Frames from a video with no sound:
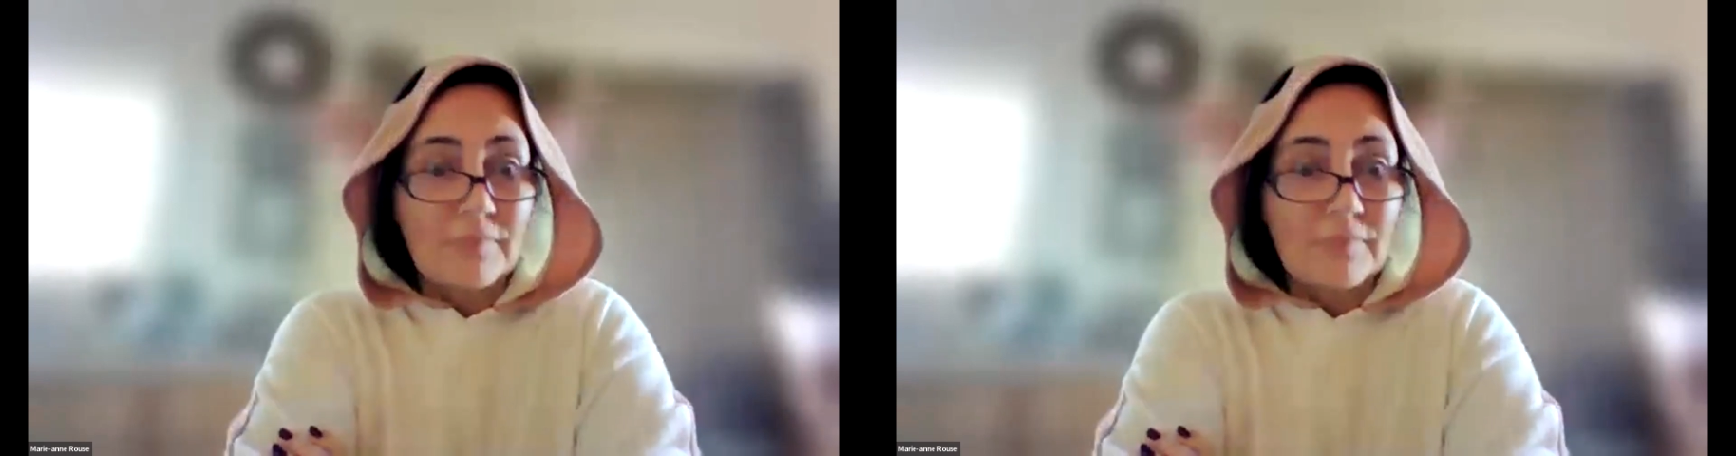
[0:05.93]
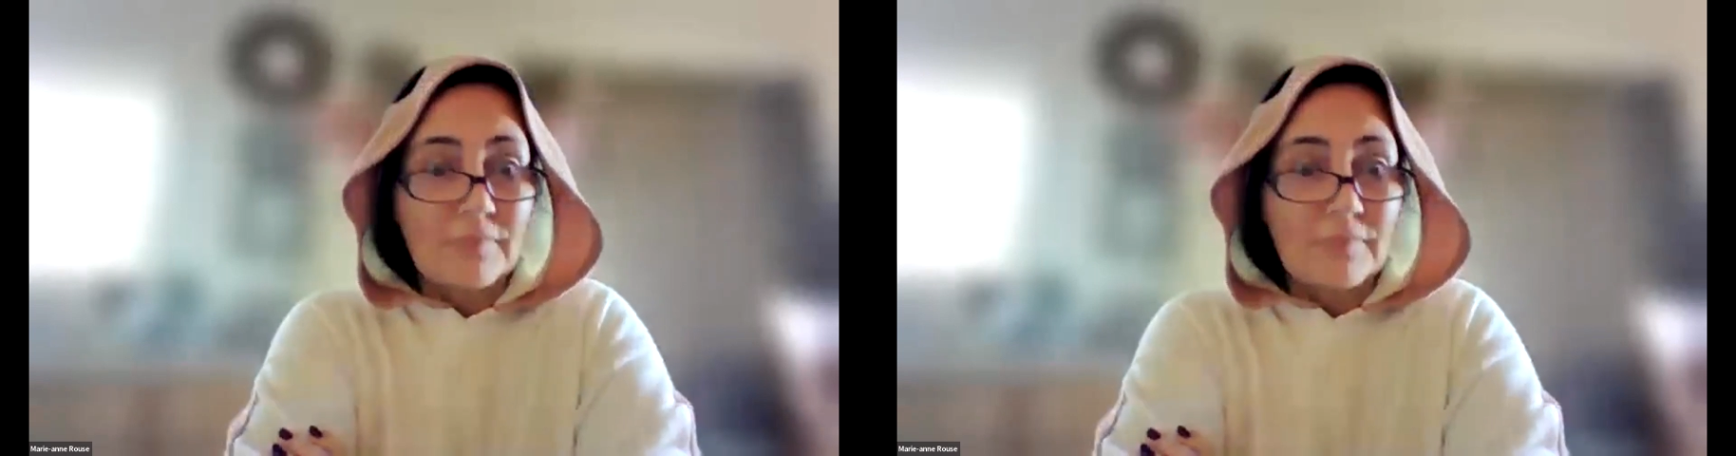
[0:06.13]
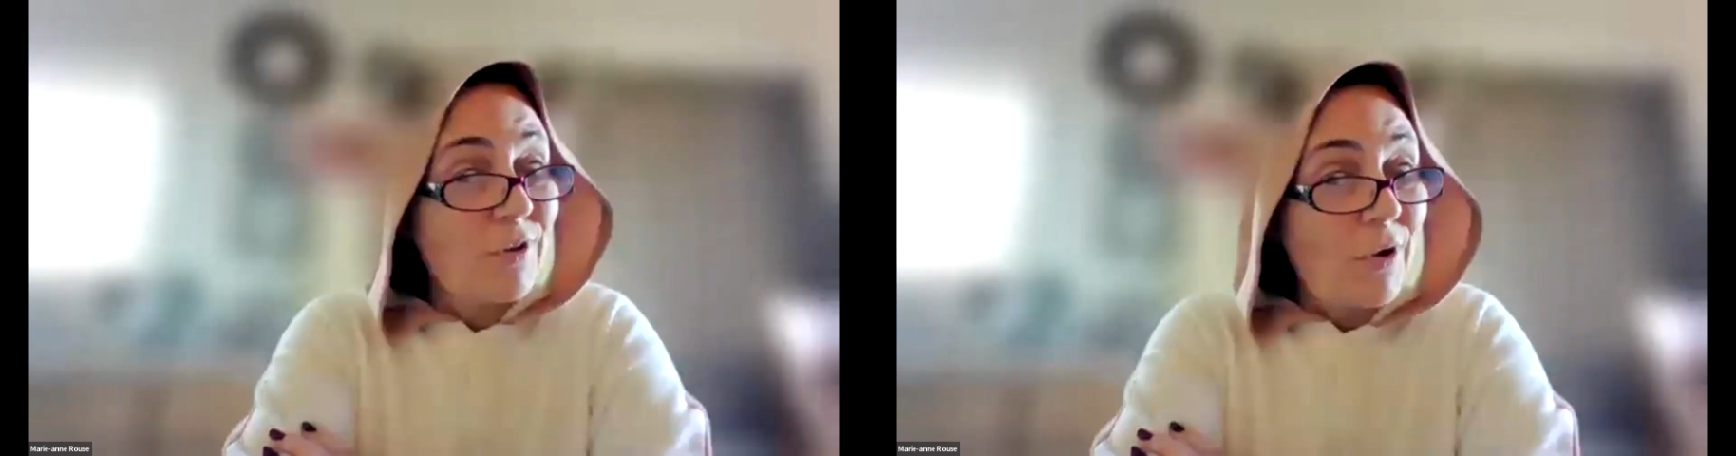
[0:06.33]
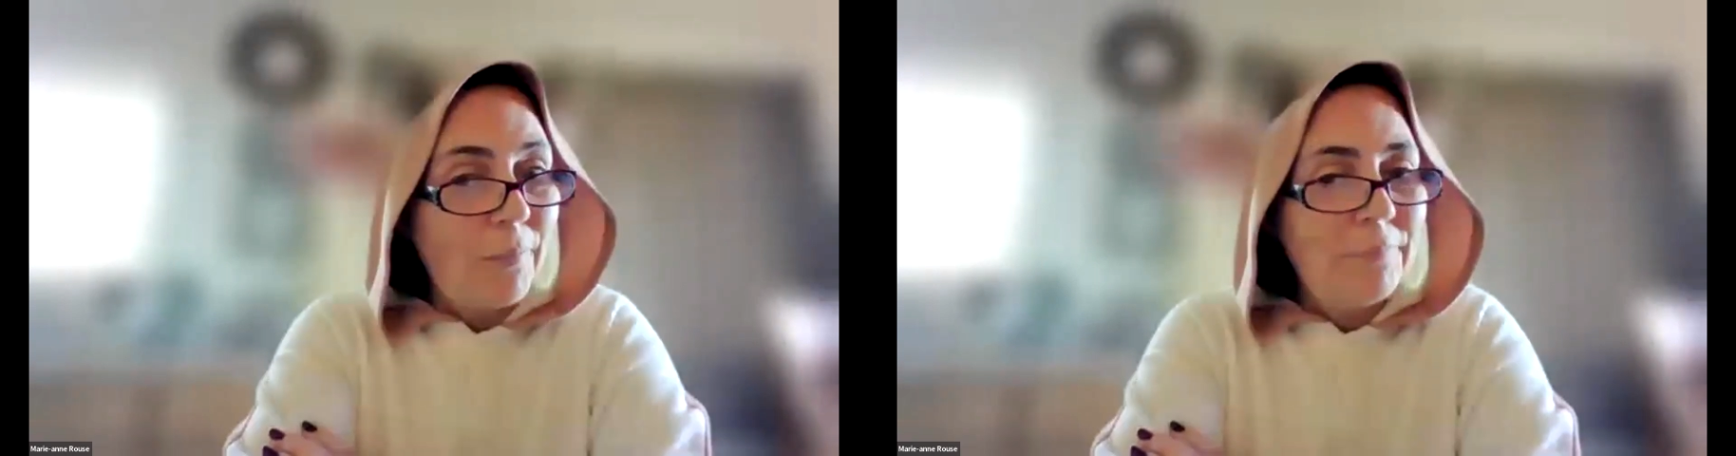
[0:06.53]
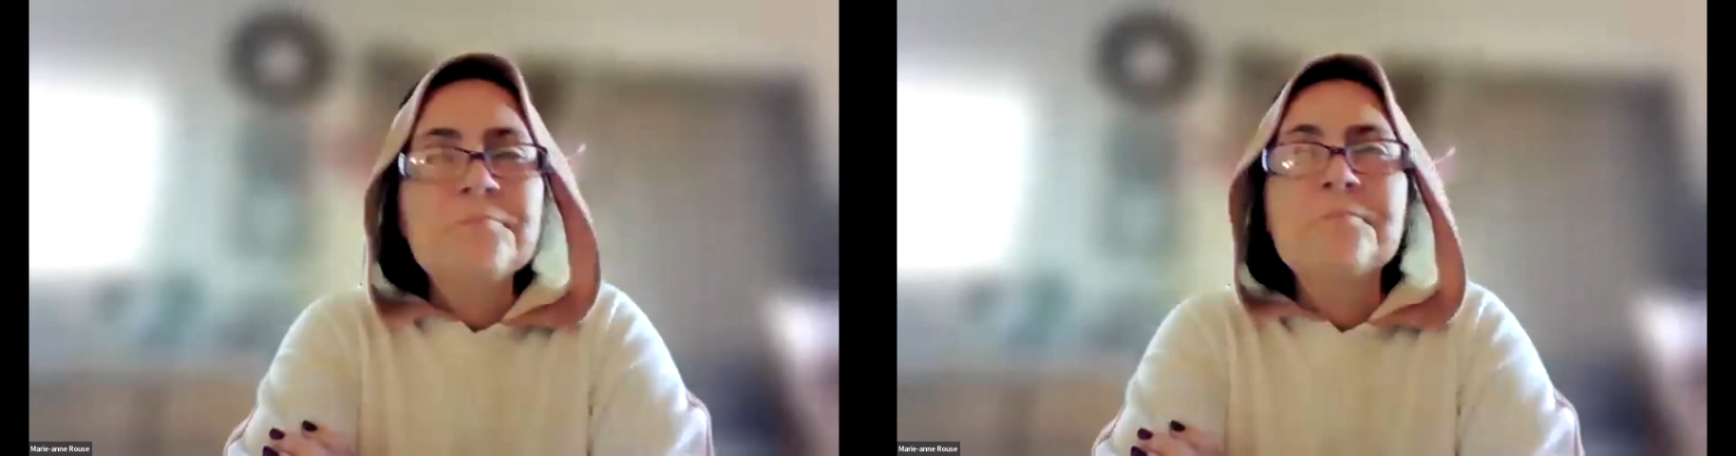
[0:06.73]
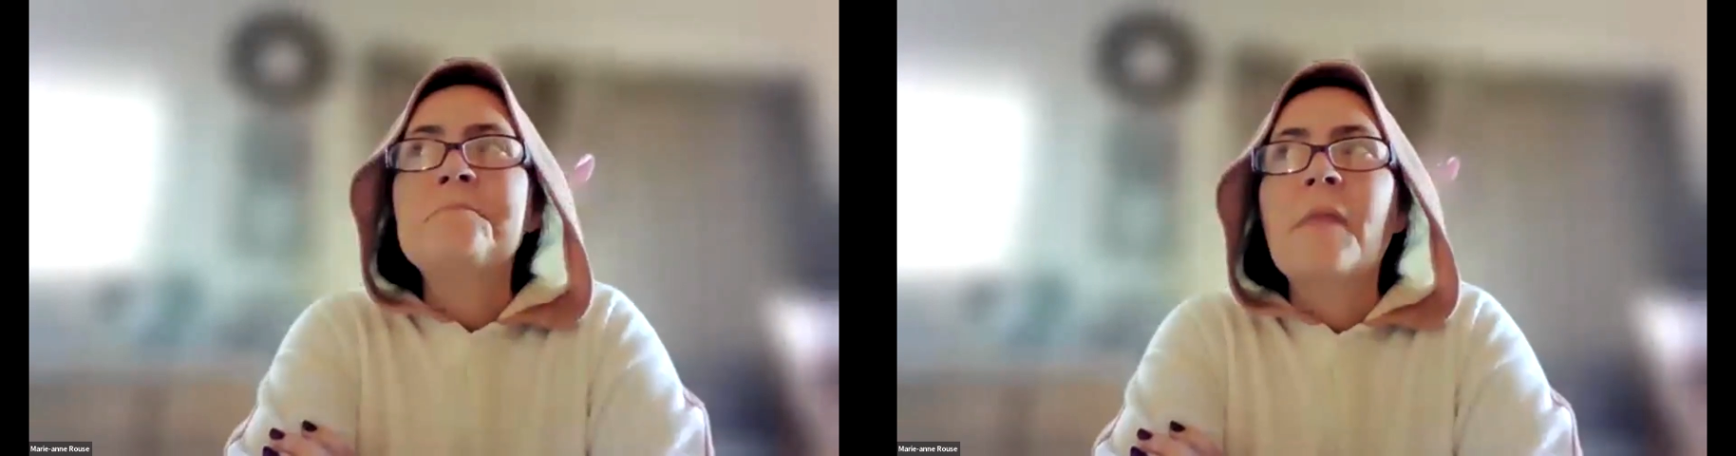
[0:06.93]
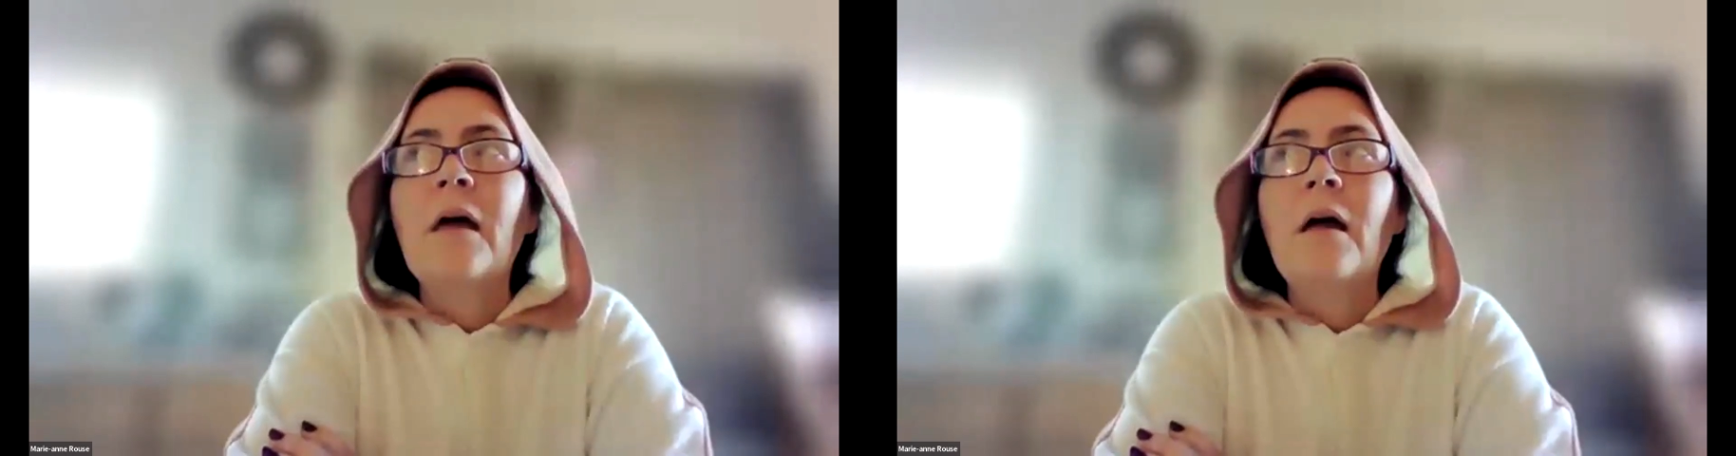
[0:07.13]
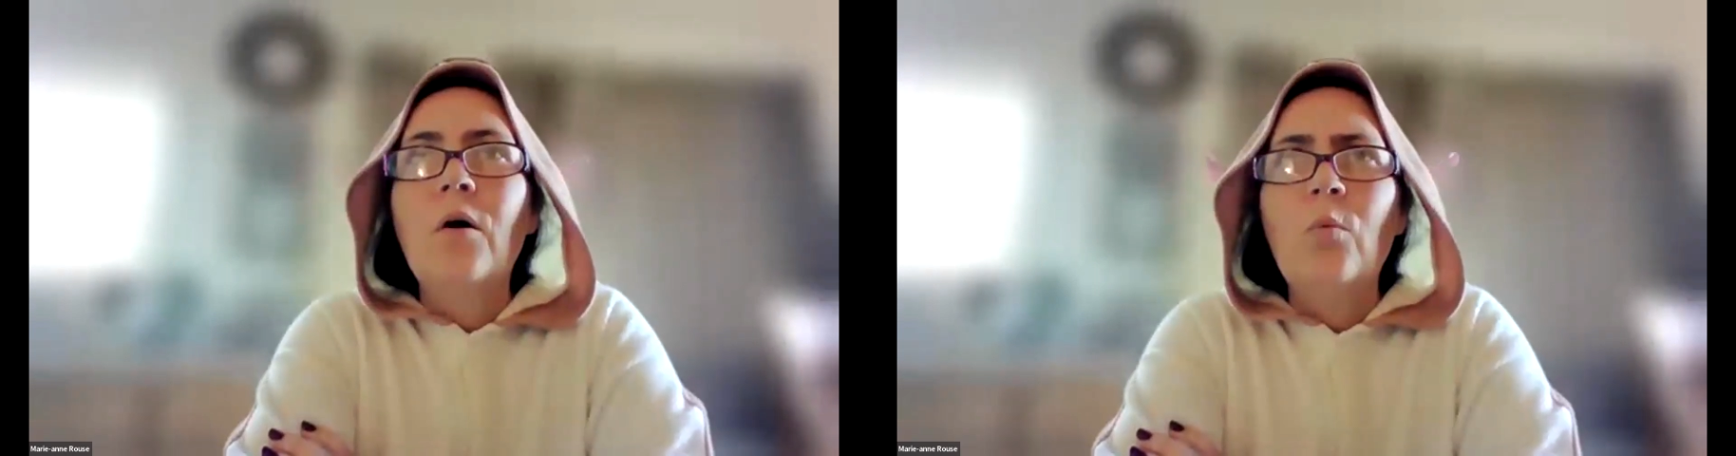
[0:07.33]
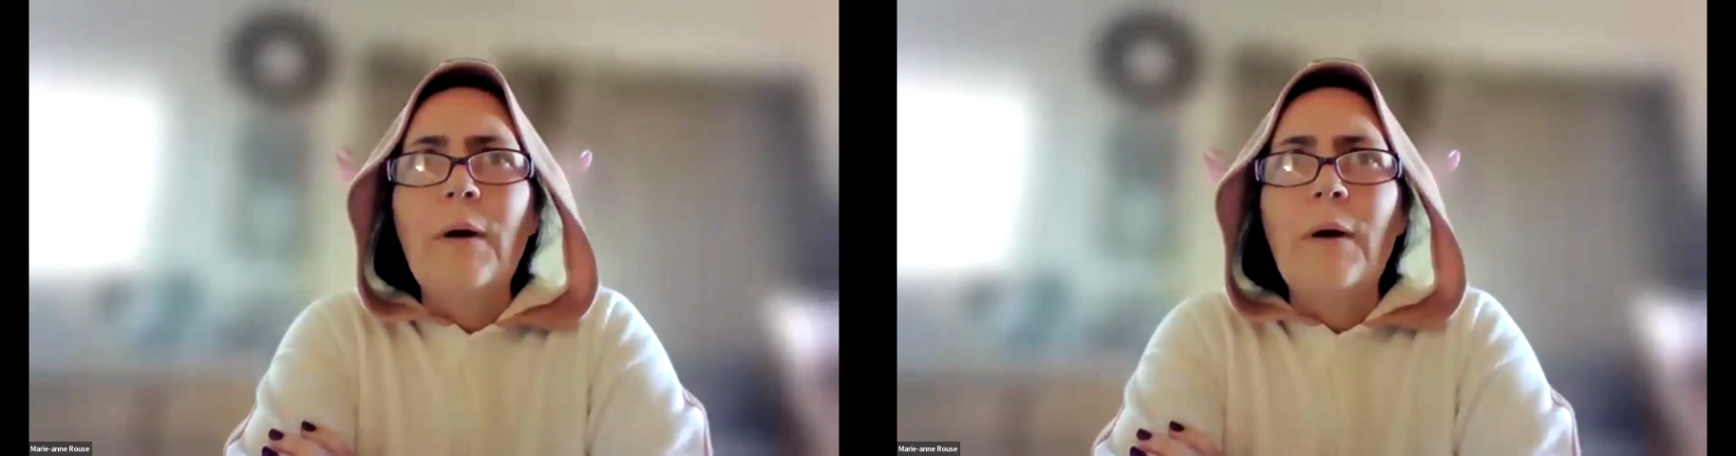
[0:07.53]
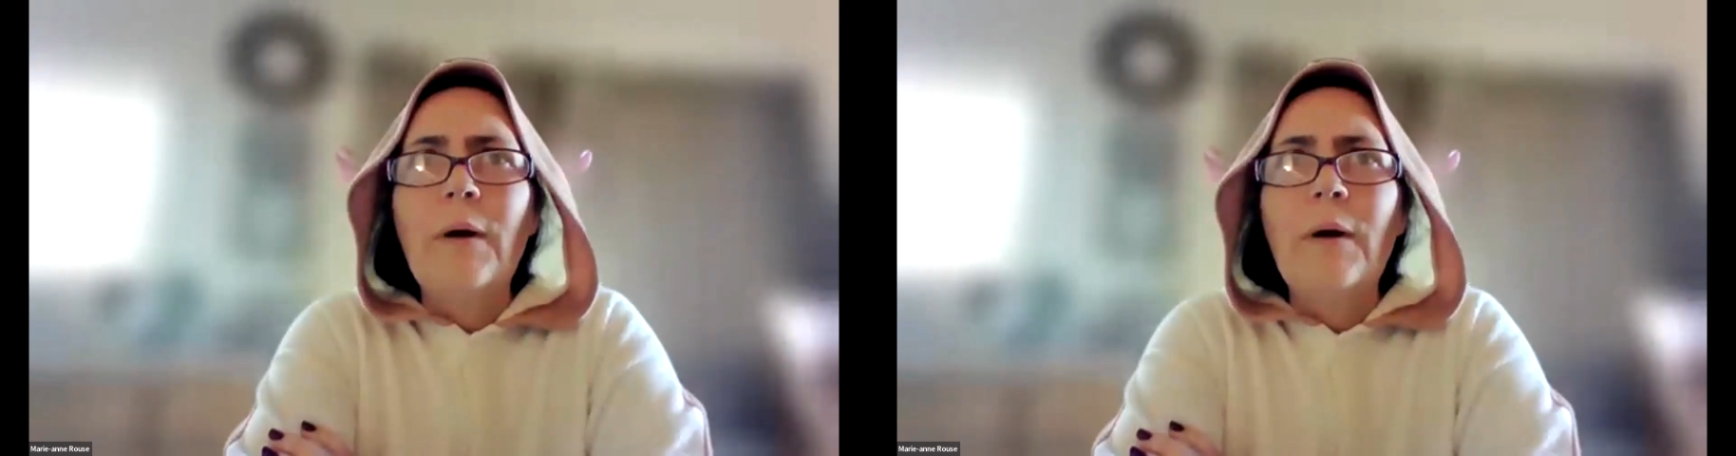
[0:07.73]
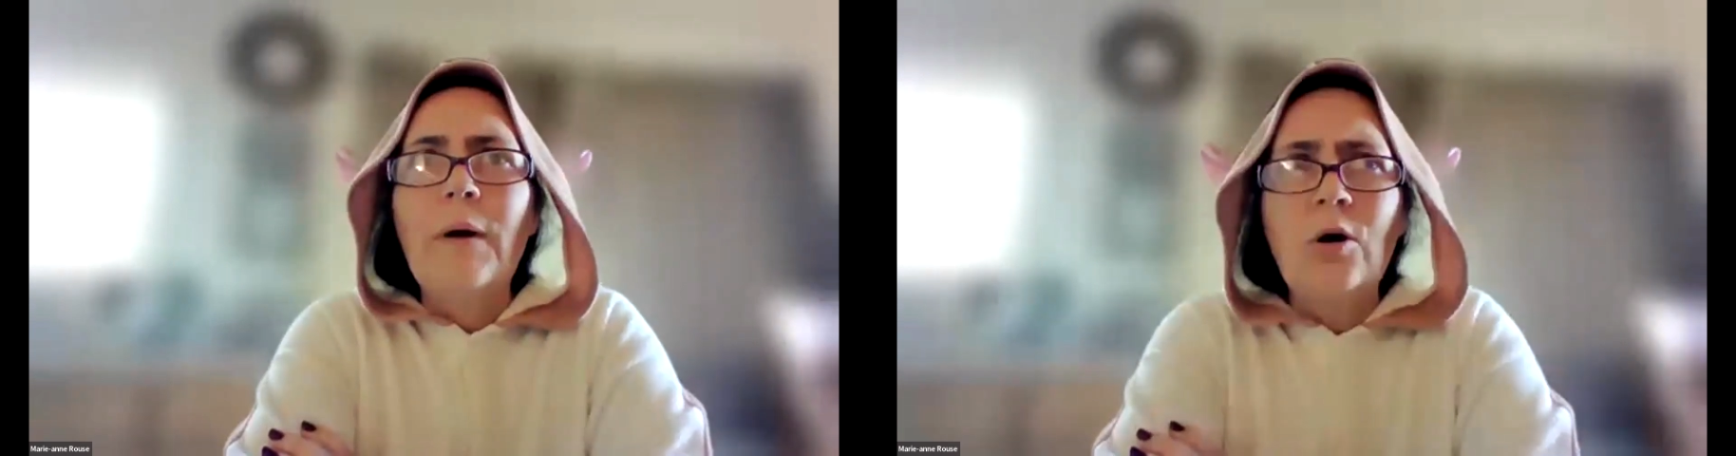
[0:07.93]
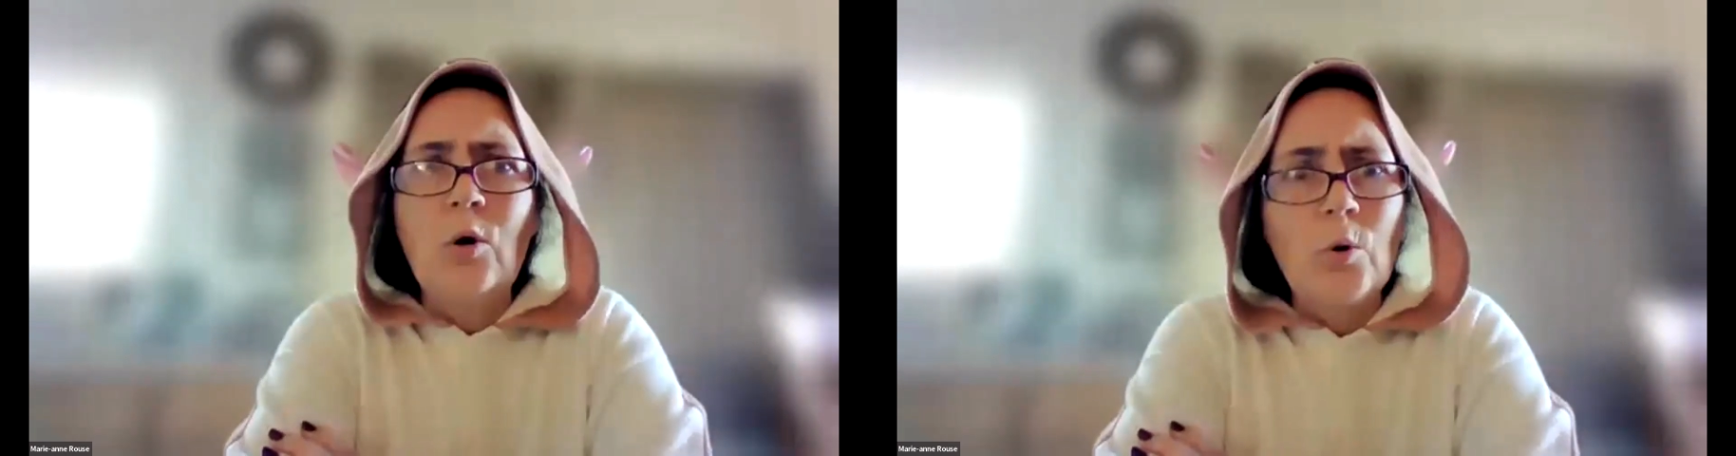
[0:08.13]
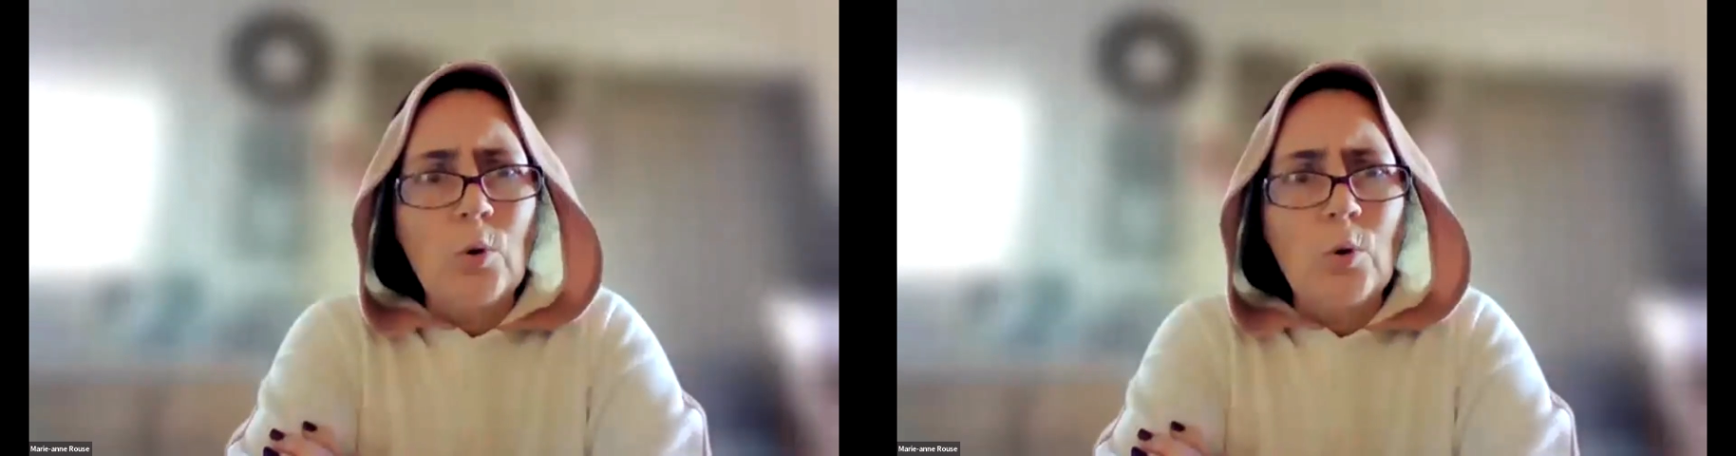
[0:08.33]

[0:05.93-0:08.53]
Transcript: years ago, when our